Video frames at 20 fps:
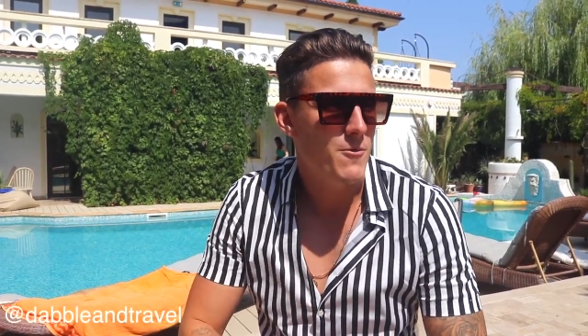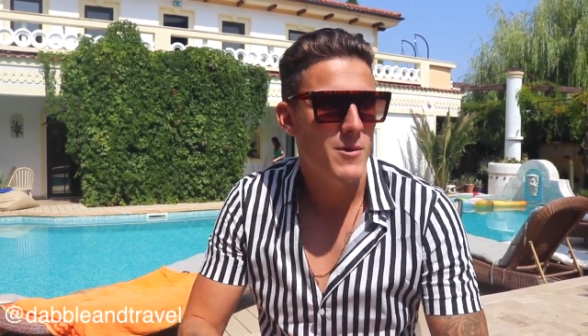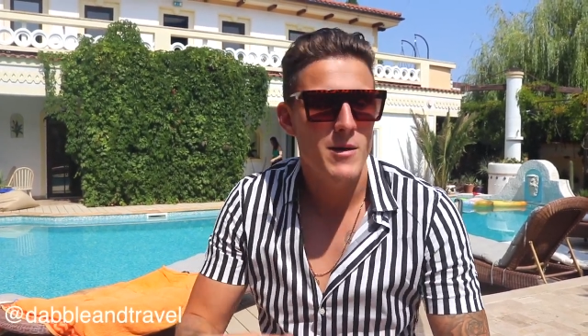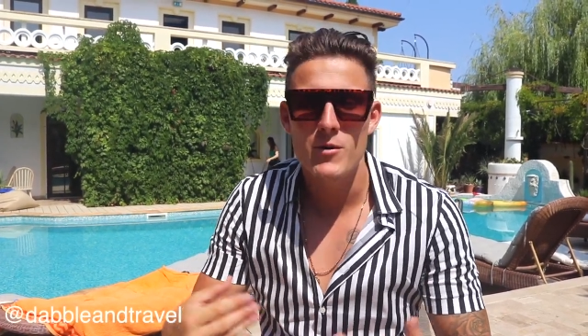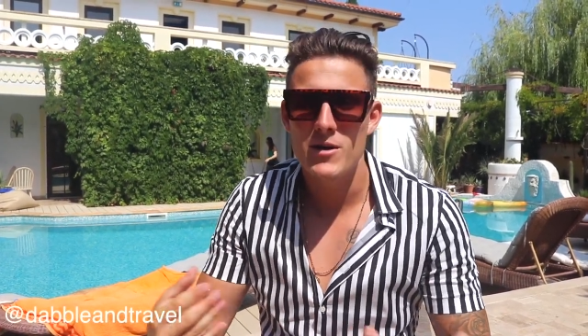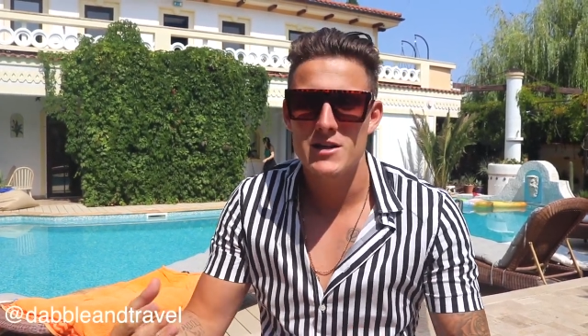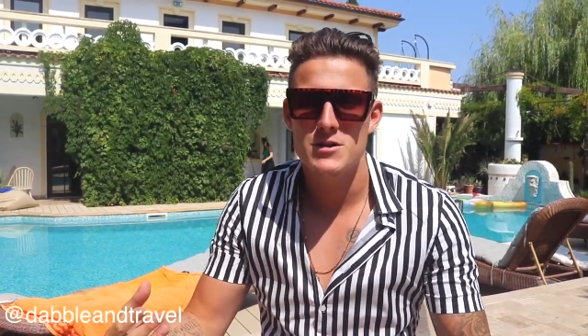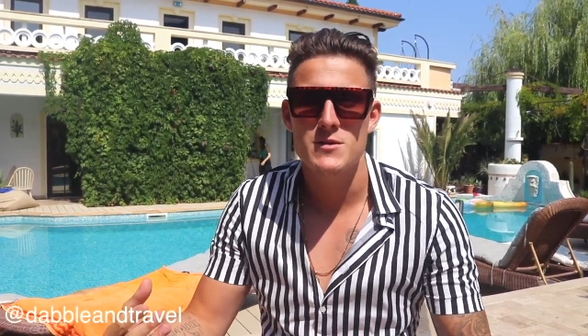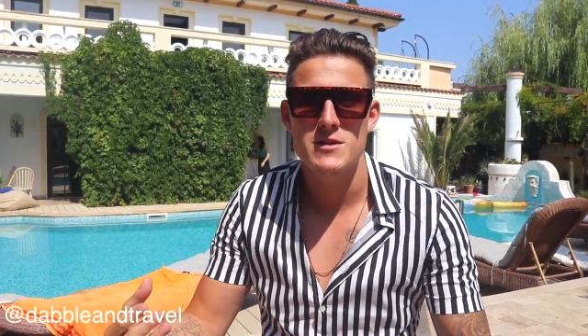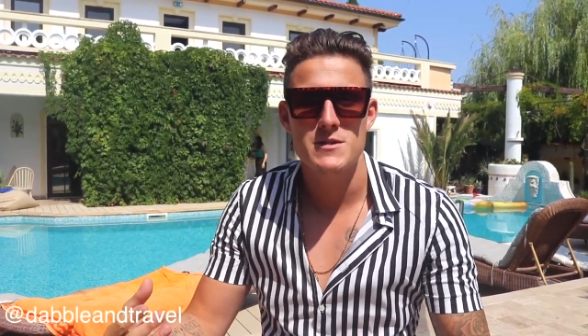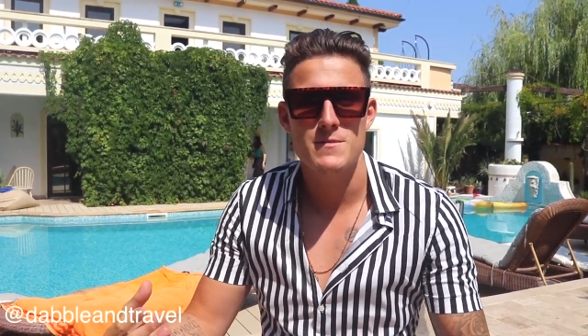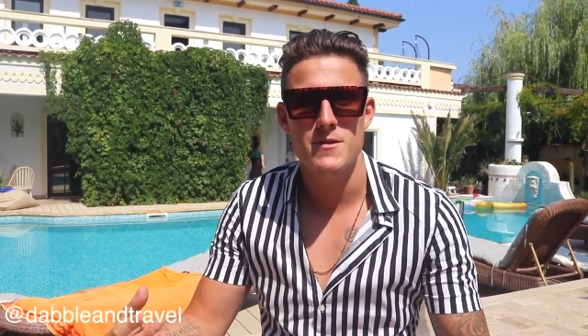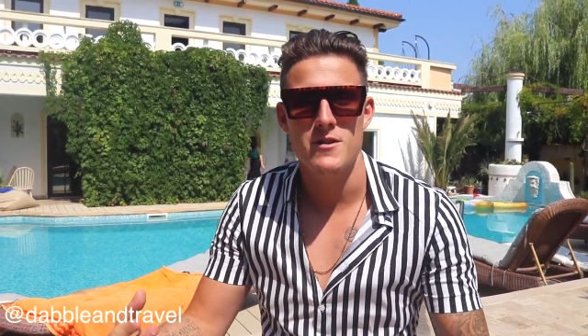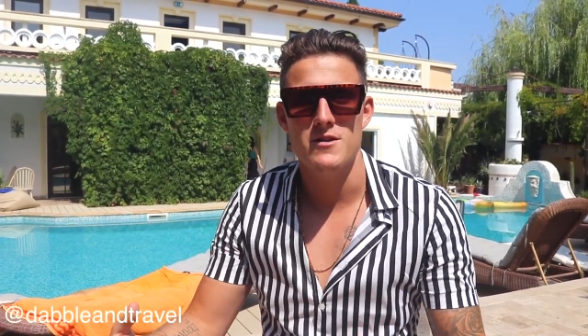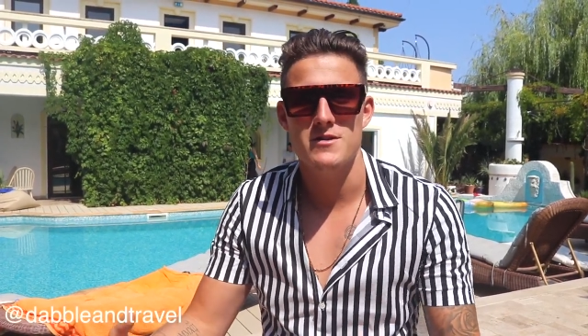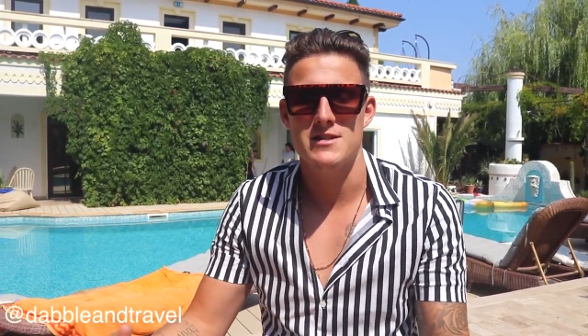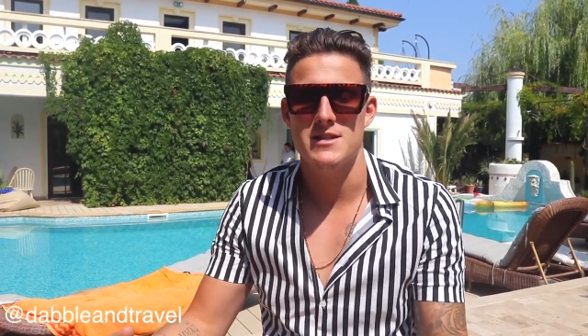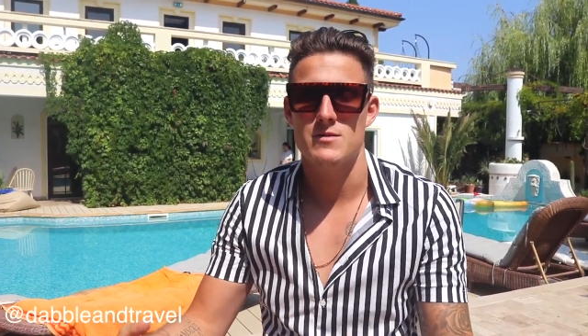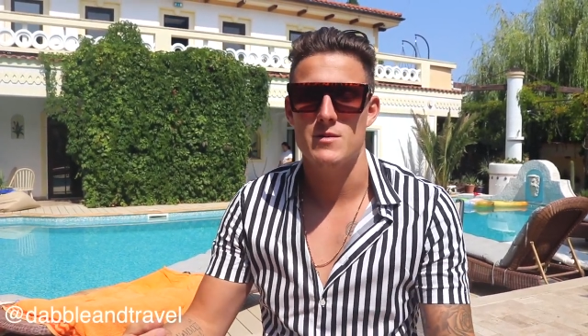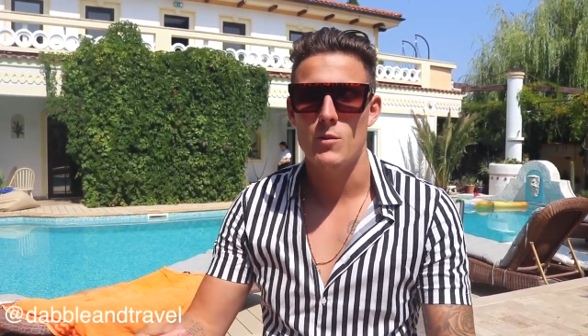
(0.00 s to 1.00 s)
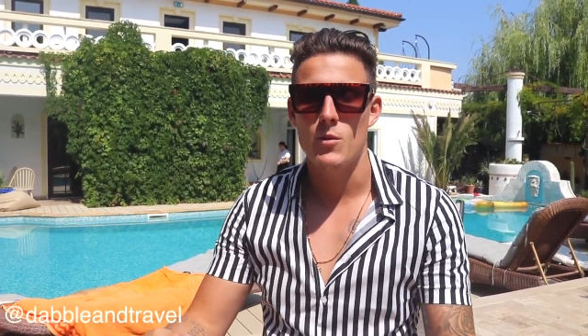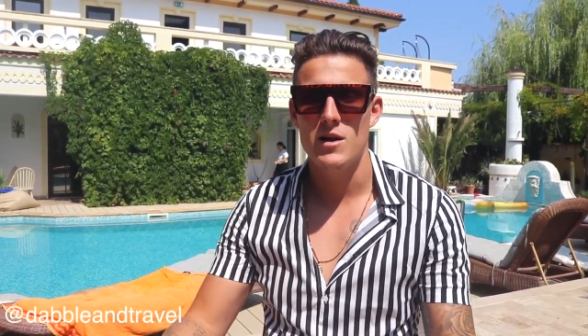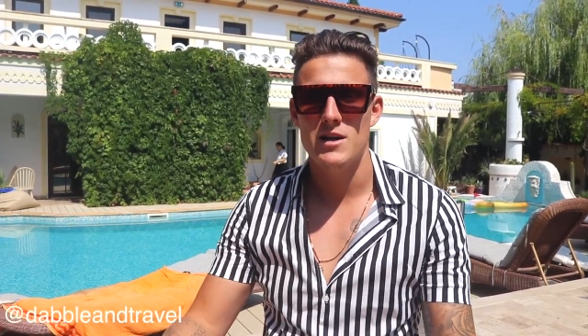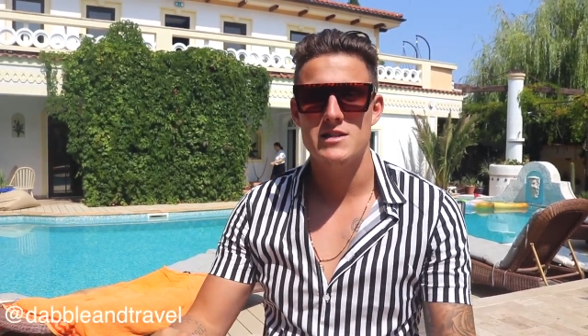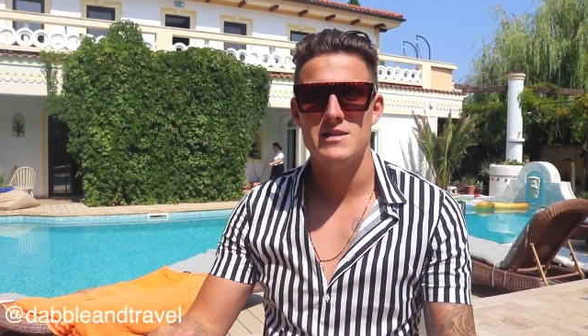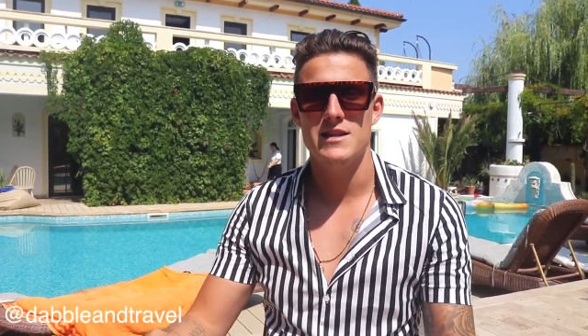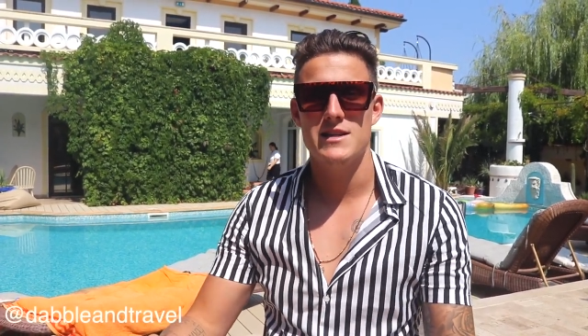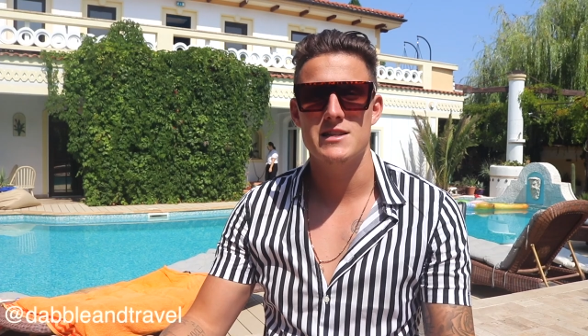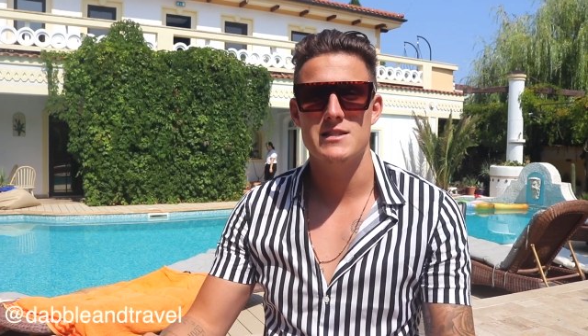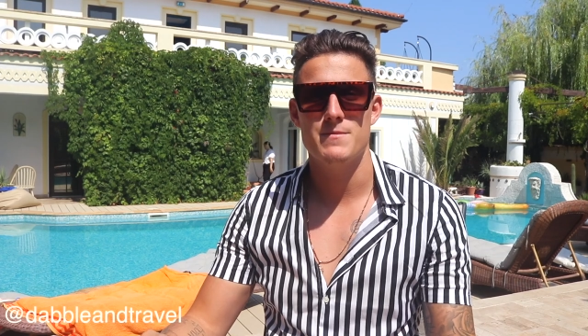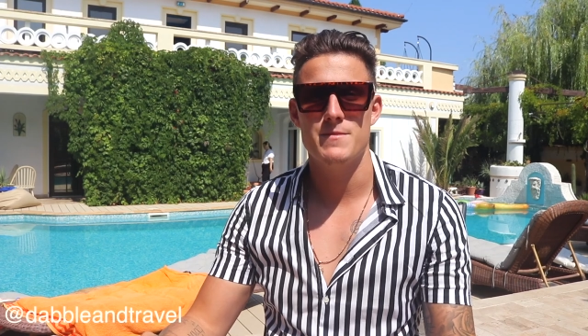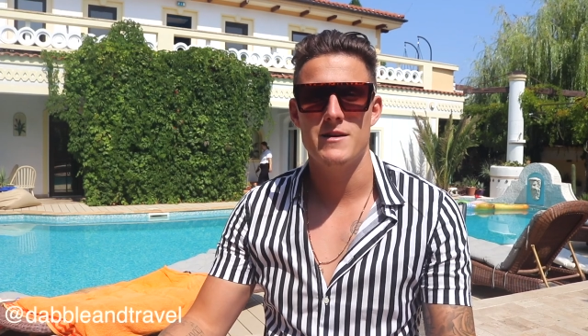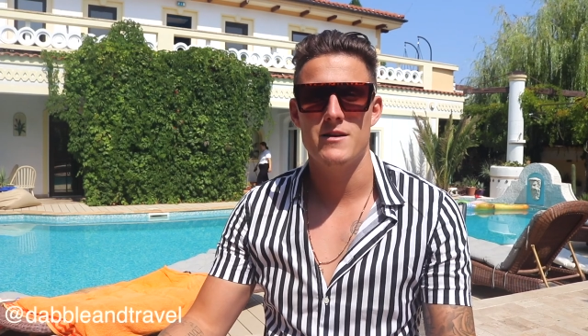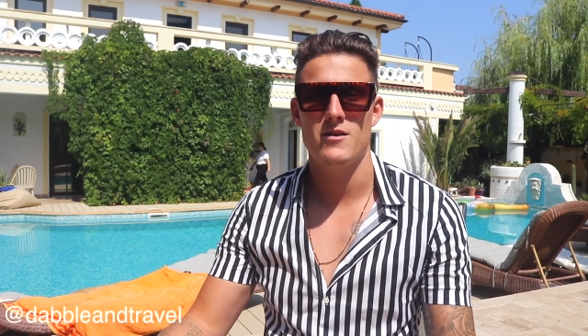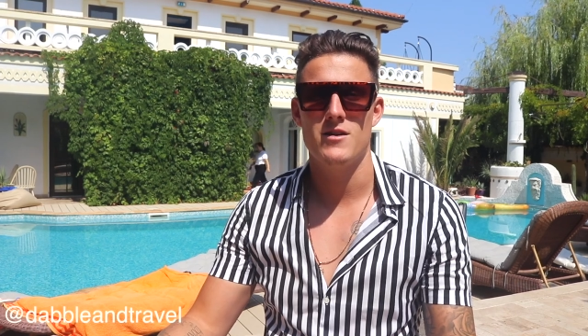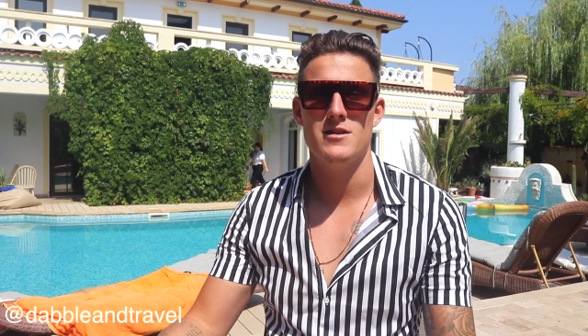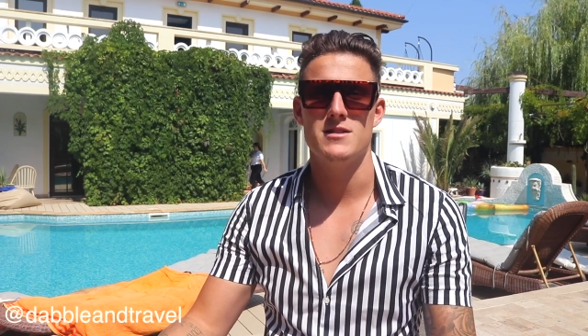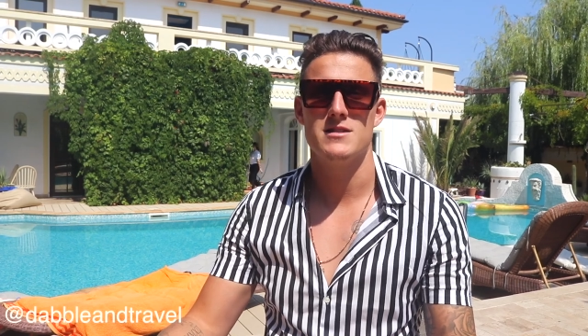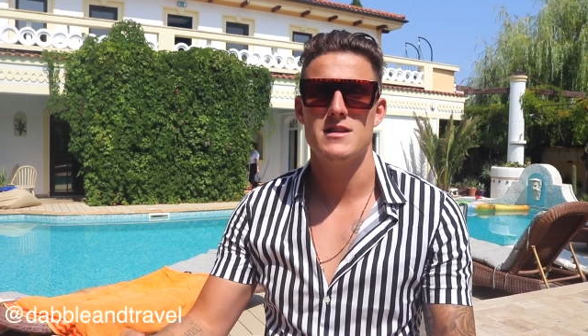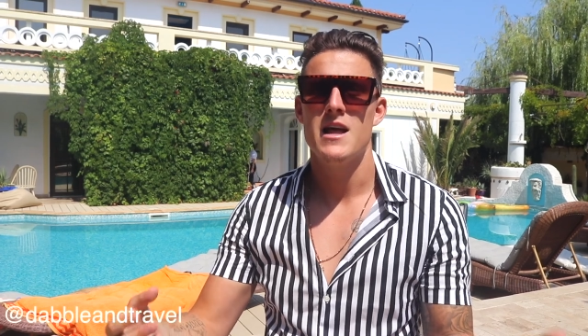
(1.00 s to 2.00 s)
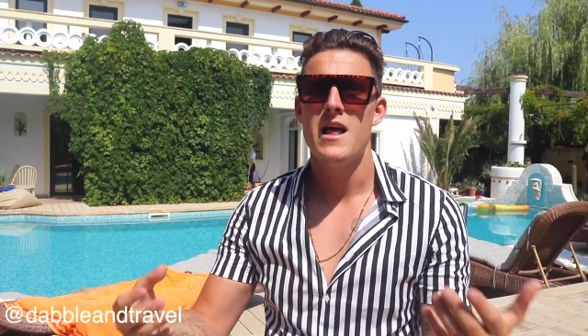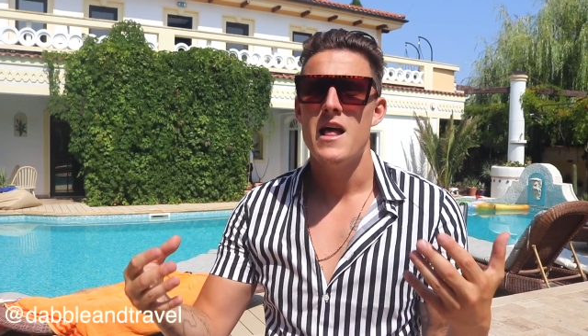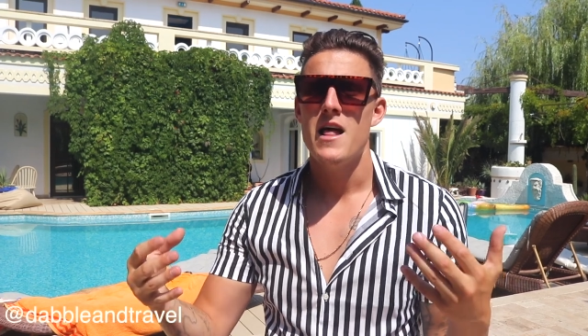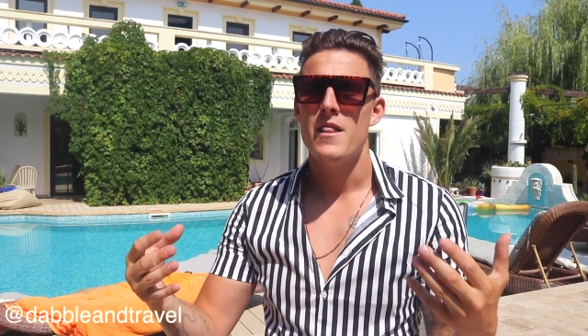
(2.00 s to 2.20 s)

We wanted to experience this. We wanted to experience